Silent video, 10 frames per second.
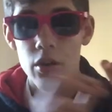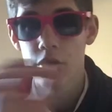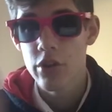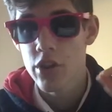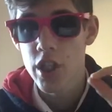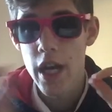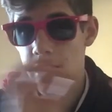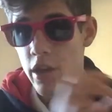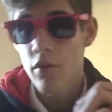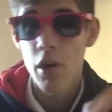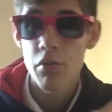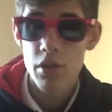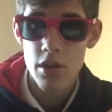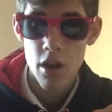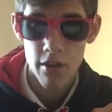She shares her own
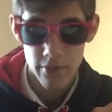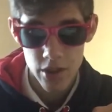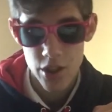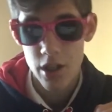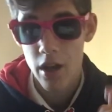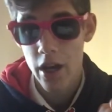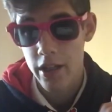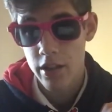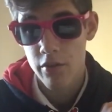stuff and she likes